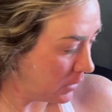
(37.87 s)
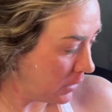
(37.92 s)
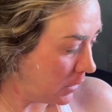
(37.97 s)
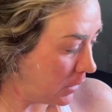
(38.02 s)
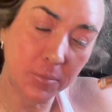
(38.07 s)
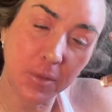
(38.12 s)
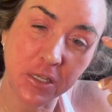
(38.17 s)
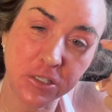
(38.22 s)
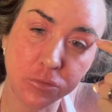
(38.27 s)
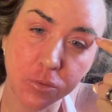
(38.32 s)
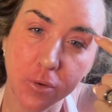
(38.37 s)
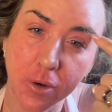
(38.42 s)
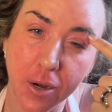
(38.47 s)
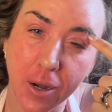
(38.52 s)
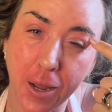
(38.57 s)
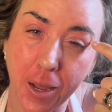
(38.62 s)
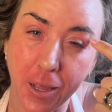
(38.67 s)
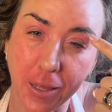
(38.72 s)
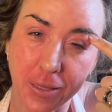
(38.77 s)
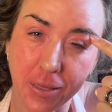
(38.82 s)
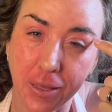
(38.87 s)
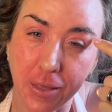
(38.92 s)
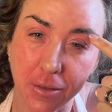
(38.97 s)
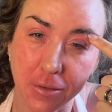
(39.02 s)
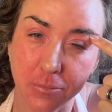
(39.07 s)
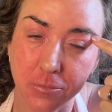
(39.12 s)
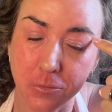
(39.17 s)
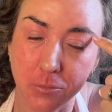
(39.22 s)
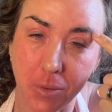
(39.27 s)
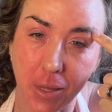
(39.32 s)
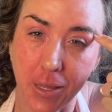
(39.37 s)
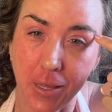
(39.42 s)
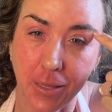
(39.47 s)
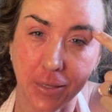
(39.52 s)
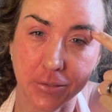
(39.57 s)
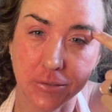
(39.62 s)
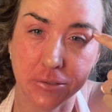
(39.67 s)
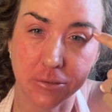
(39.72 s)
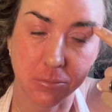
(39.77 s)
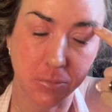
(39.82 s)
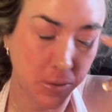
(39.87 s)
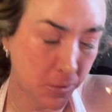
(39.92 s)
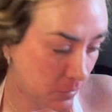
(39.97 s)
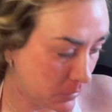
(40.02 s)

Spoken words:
That's where I get my eczema.